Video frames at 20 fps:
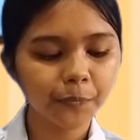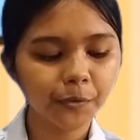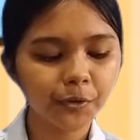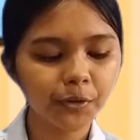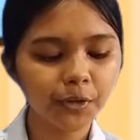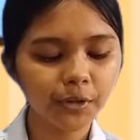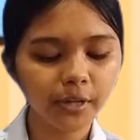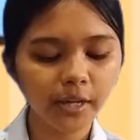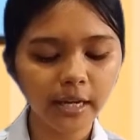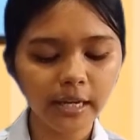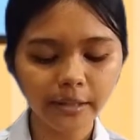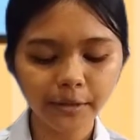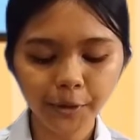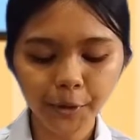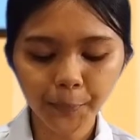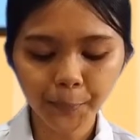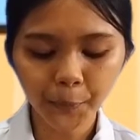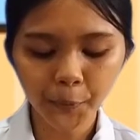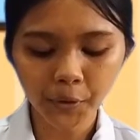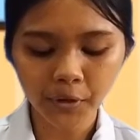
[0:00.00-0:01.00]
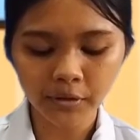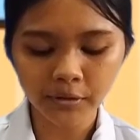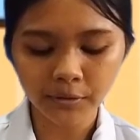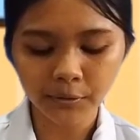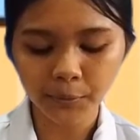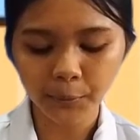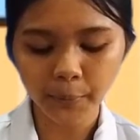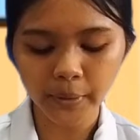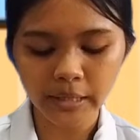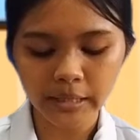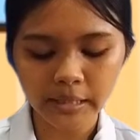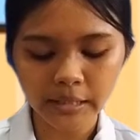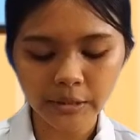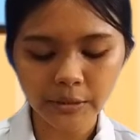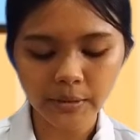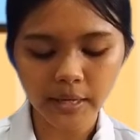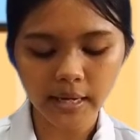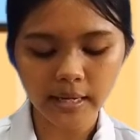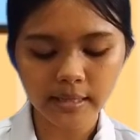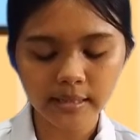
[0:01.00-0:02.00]
To locate our point 2, we need
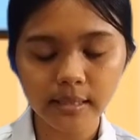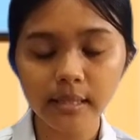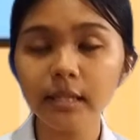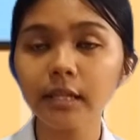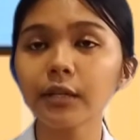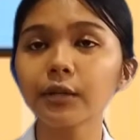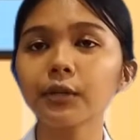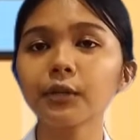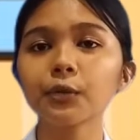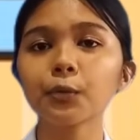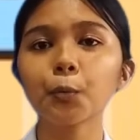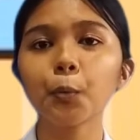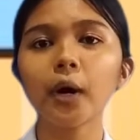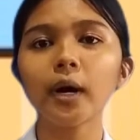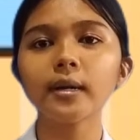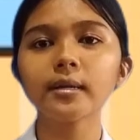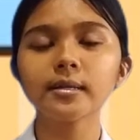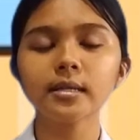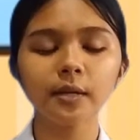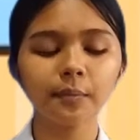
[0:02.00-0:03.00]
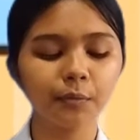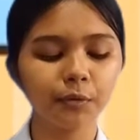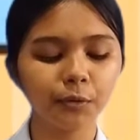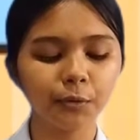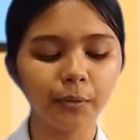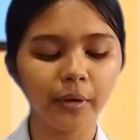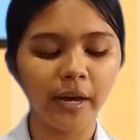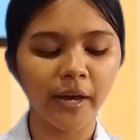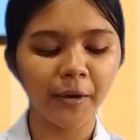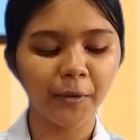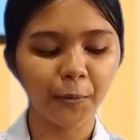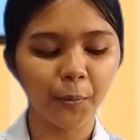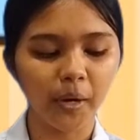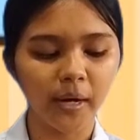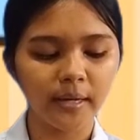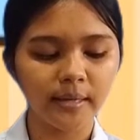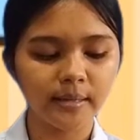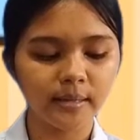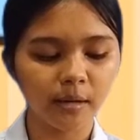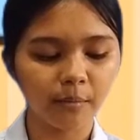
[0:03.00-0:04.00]
to execute y sub 2 and
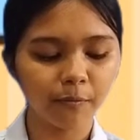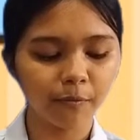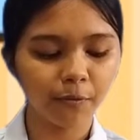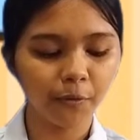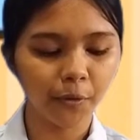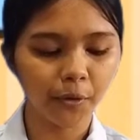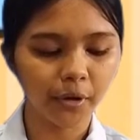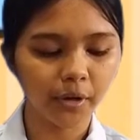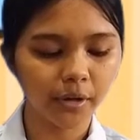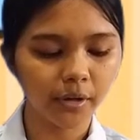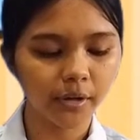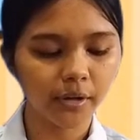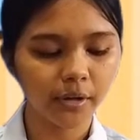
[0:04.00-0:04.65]
y sub 4.